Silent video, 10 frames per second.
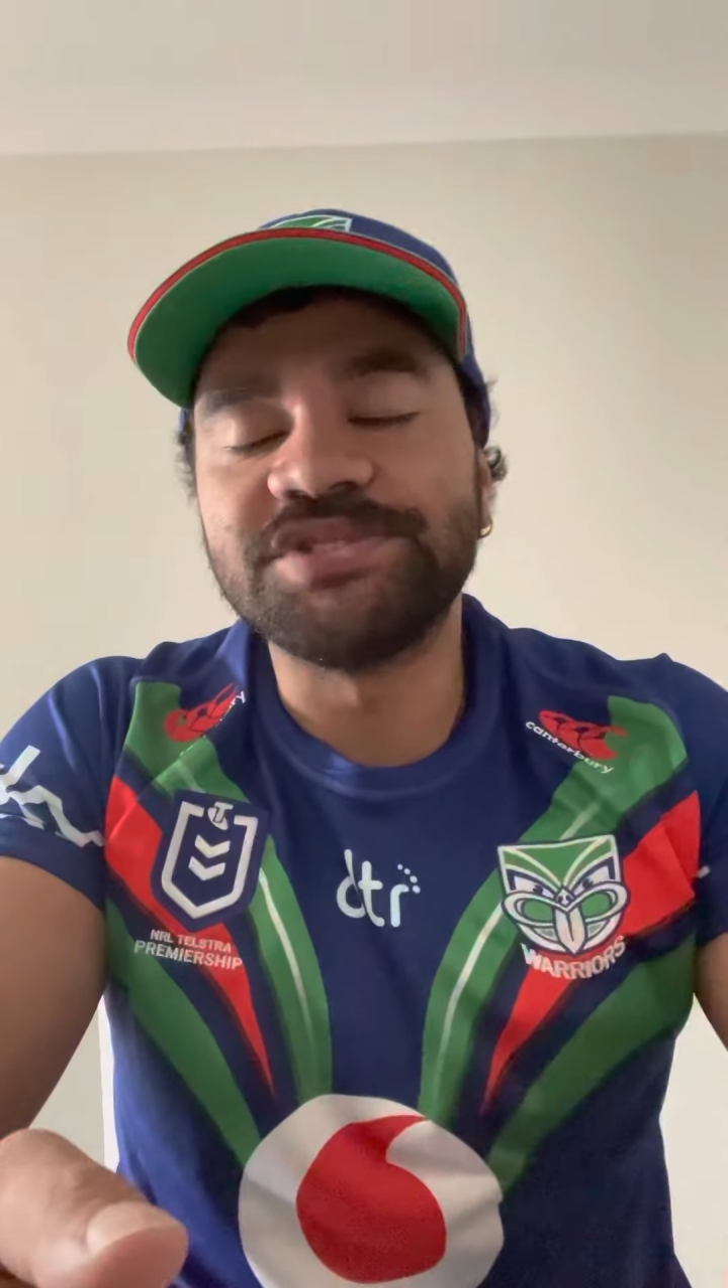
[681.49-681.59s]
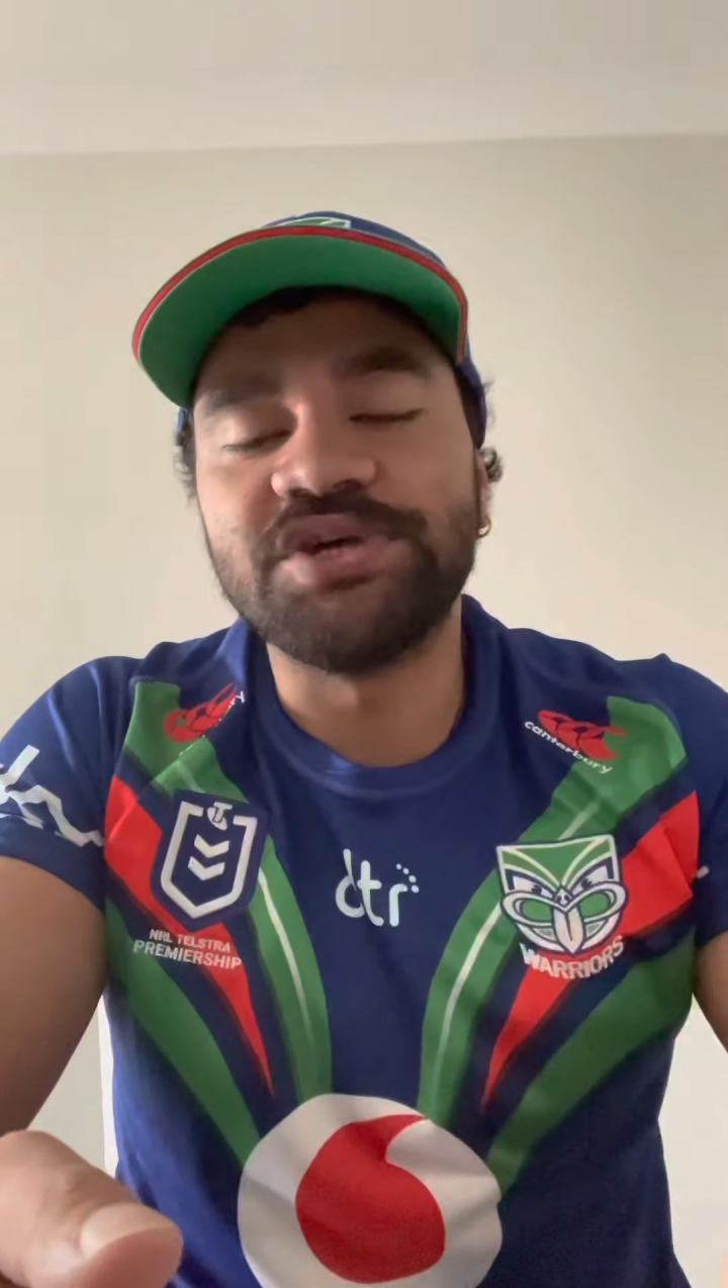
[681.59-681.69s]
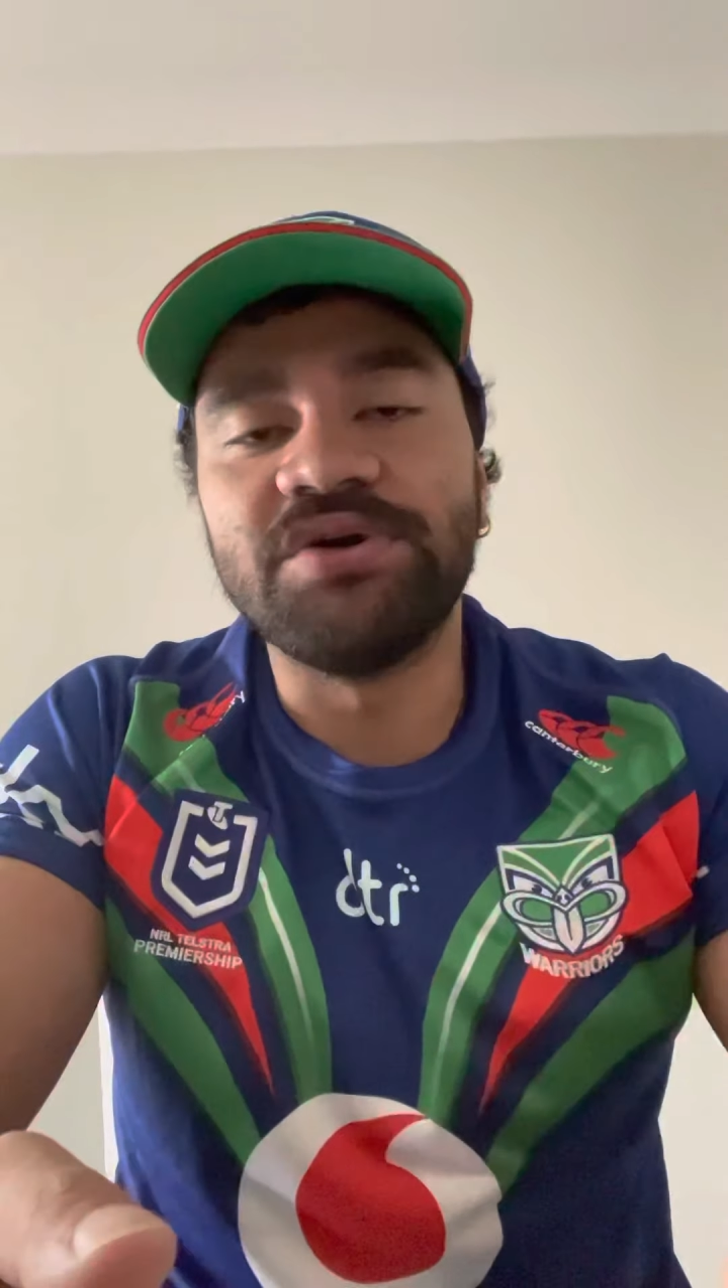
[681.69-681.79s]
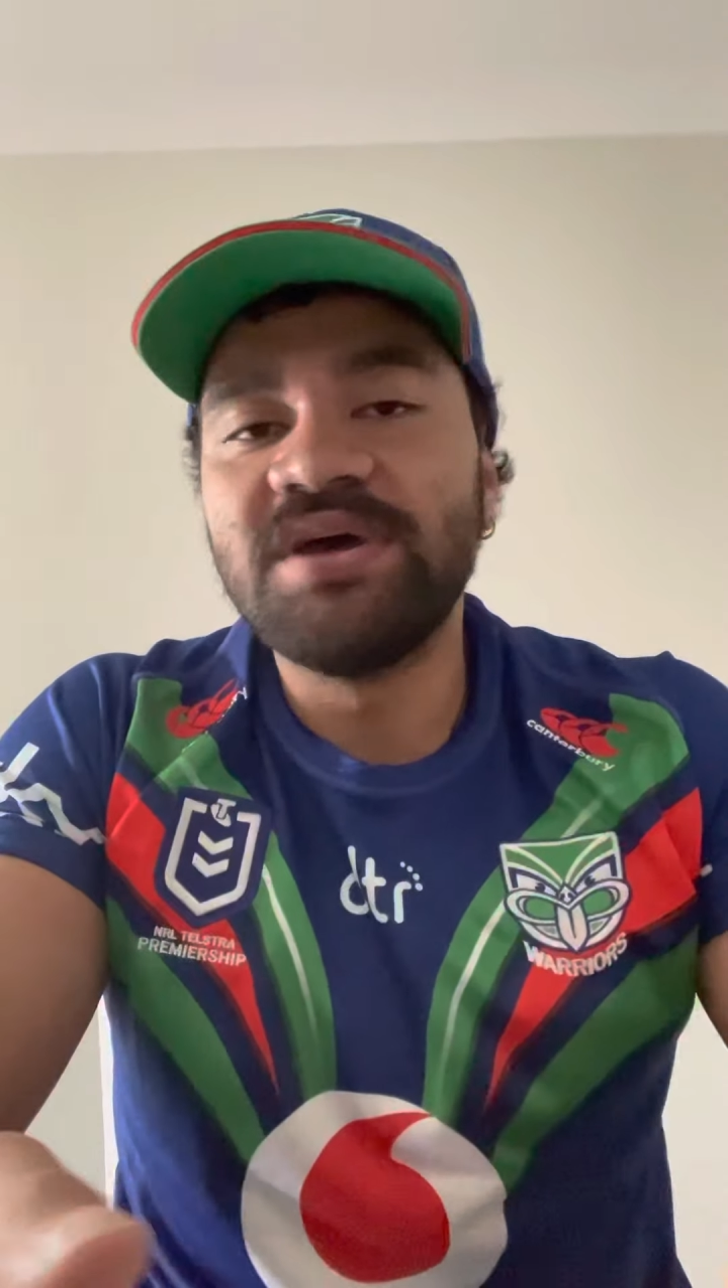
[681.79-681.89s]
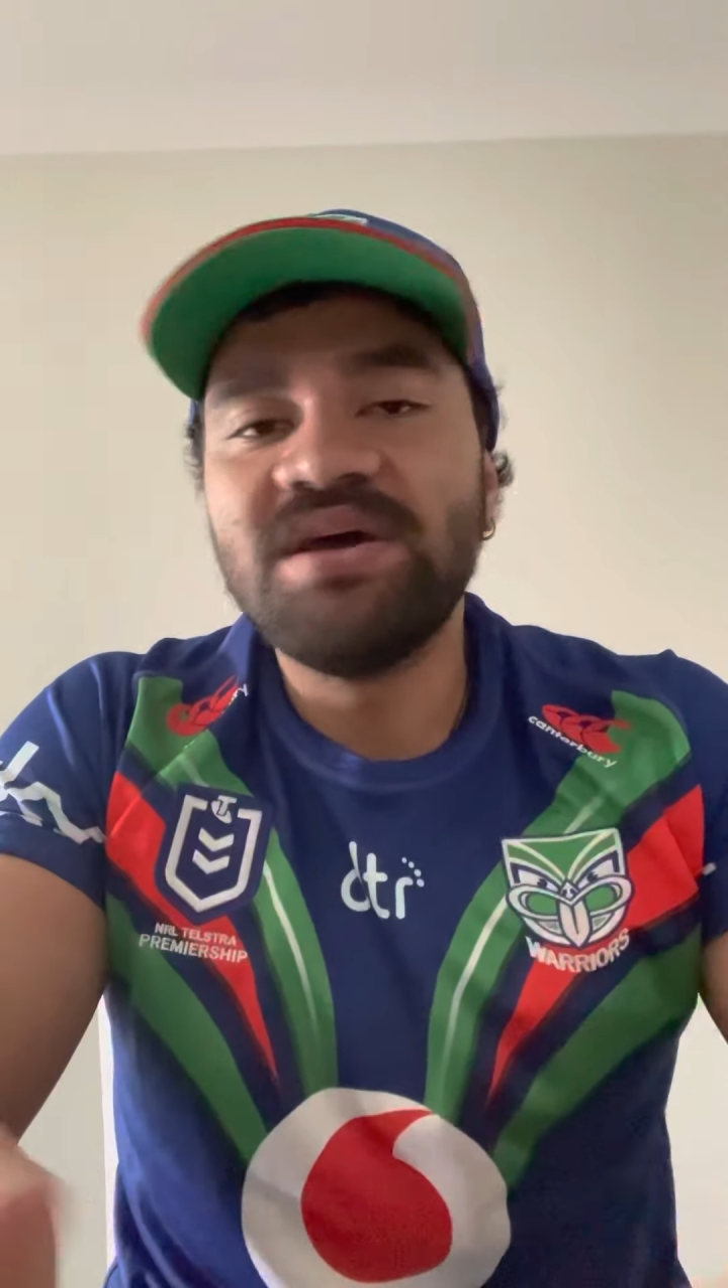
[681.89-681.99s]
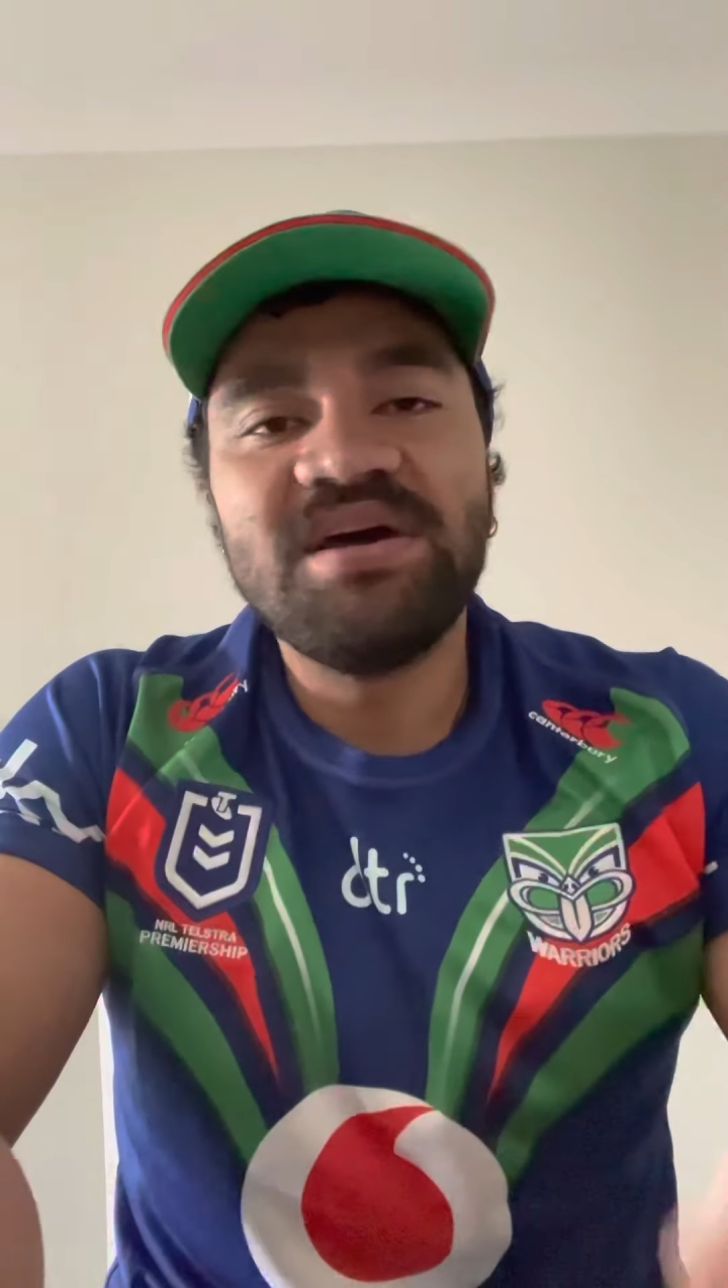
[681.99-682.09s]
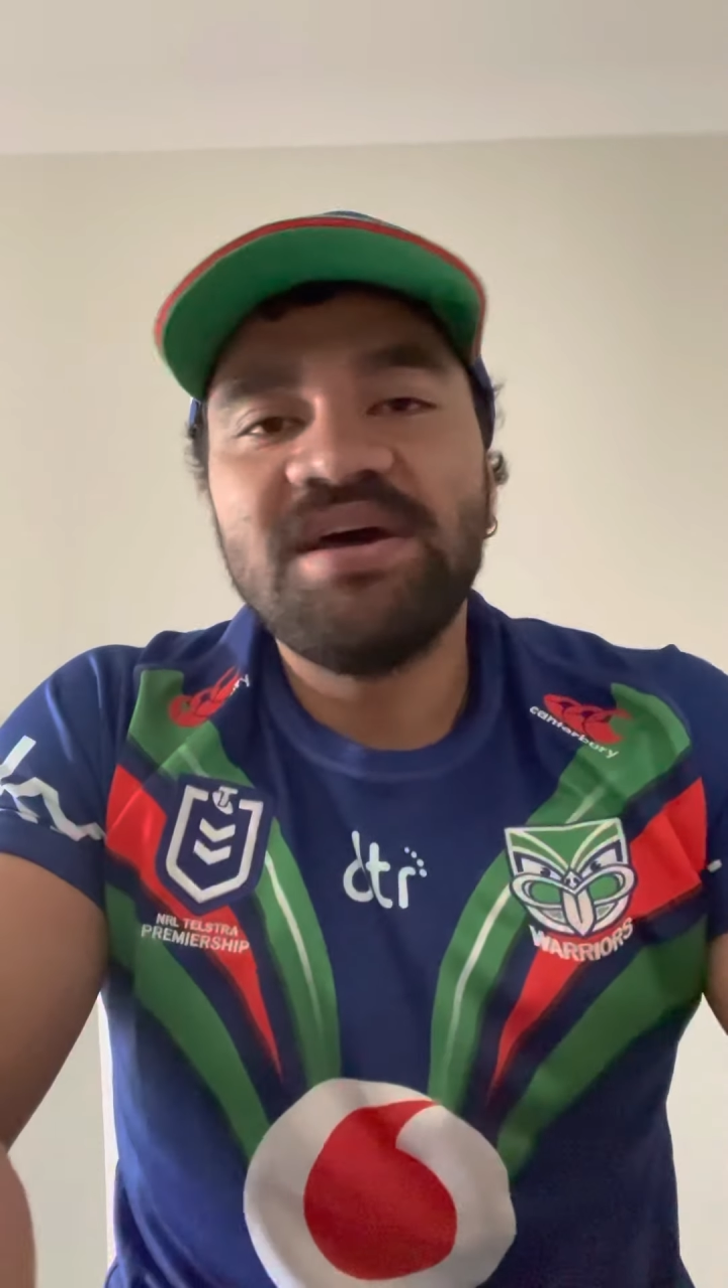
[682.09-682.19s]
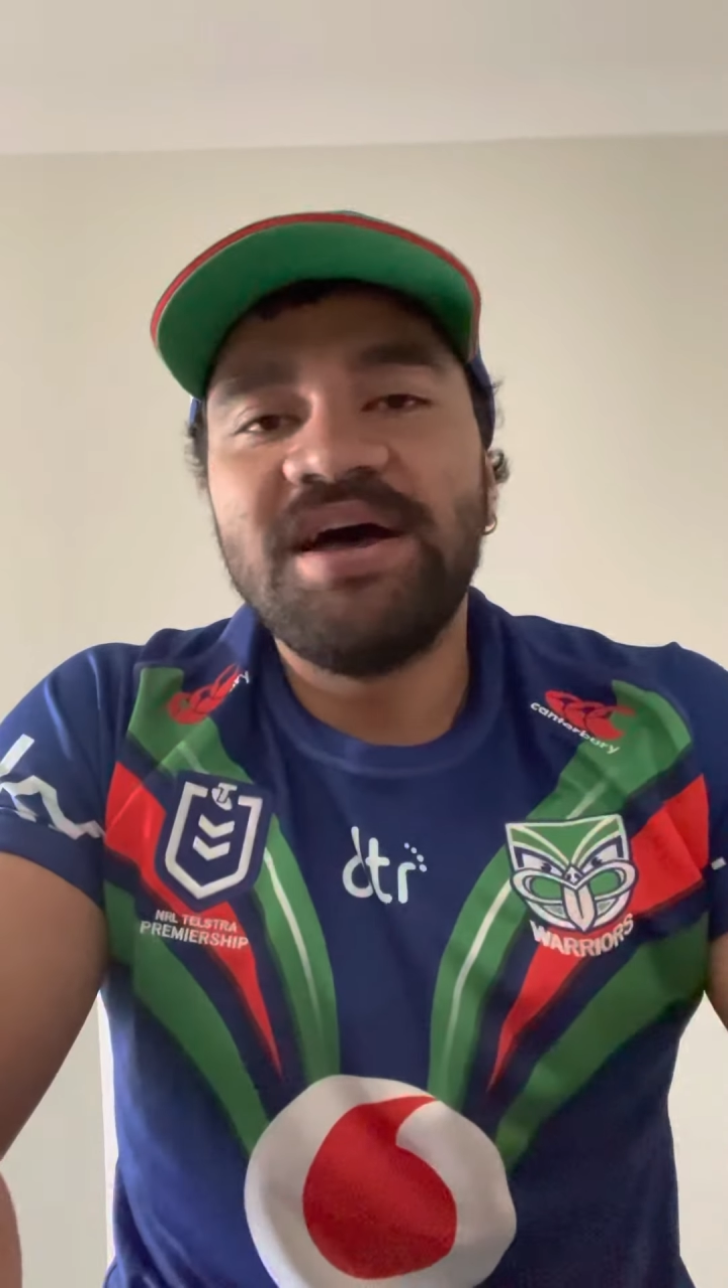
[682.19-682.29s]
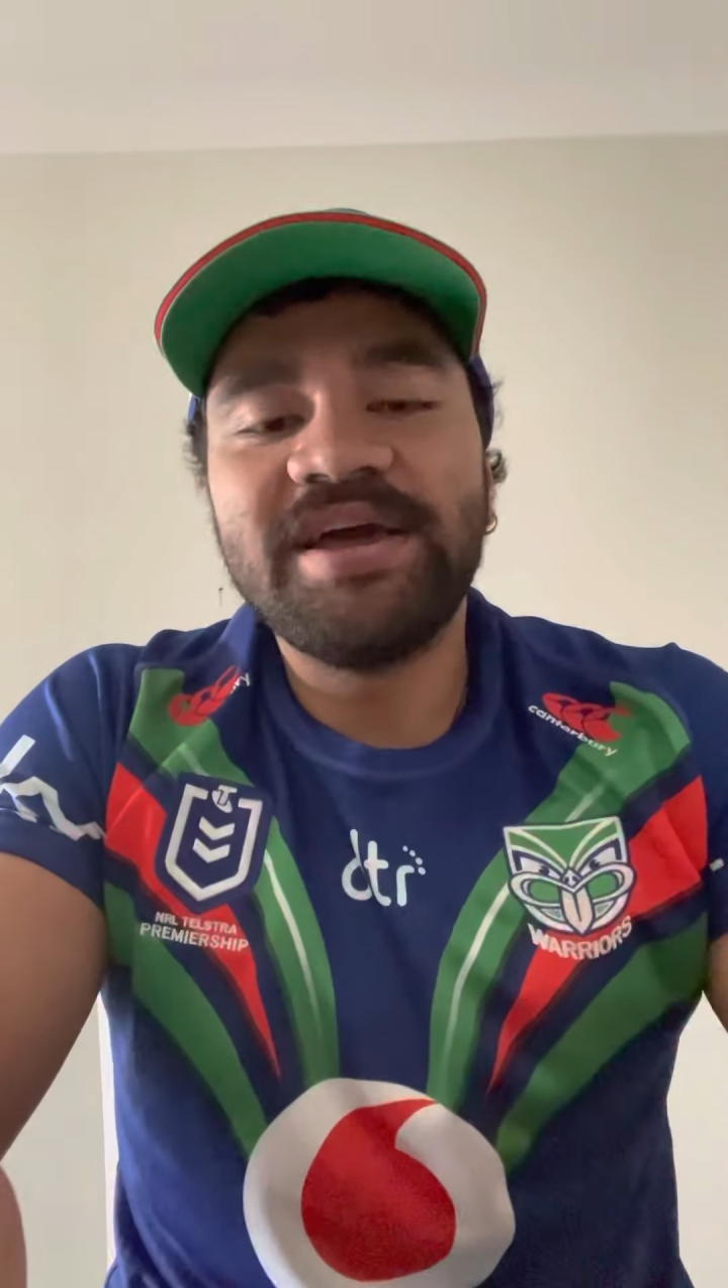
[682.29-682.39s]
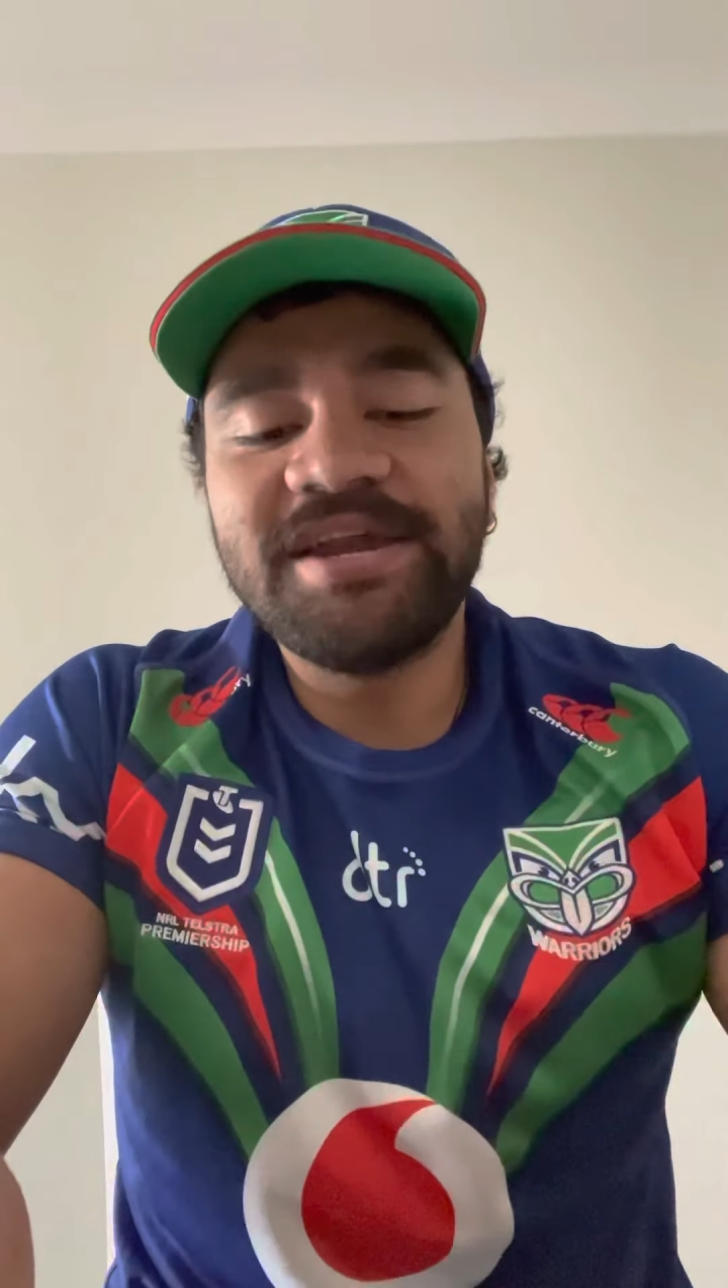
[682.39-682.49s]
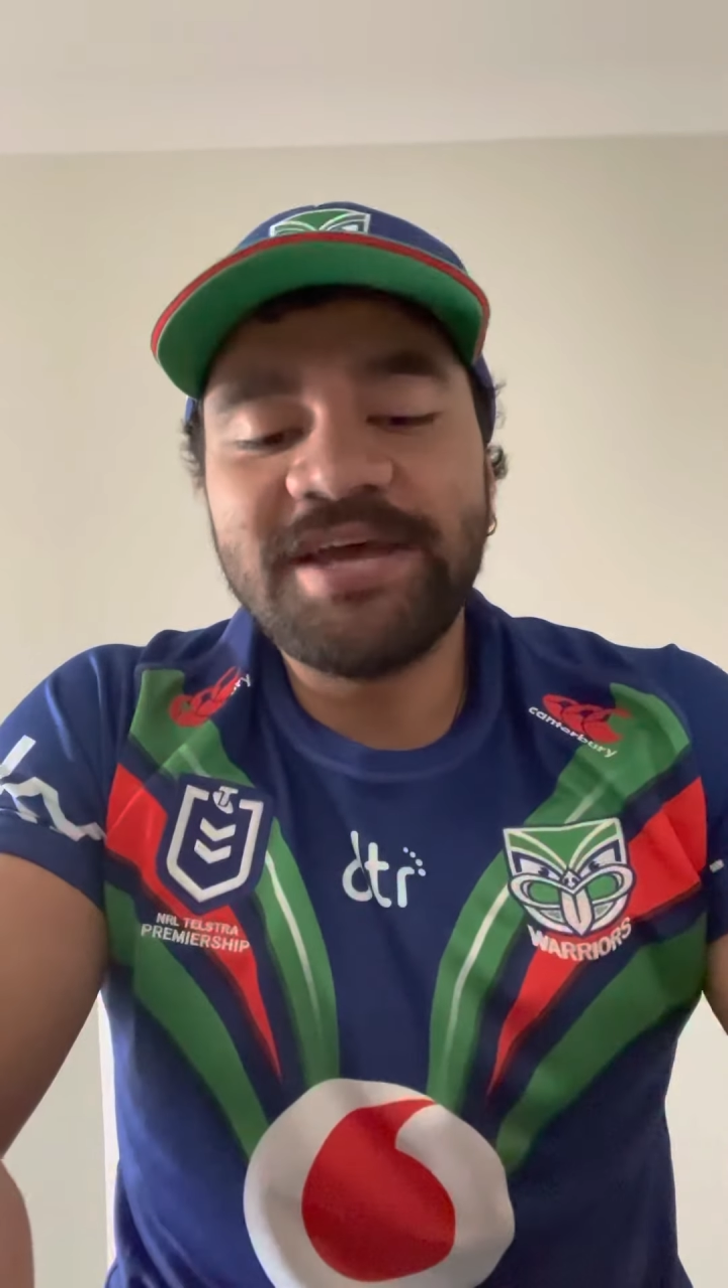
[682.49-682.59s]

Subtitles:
So, again,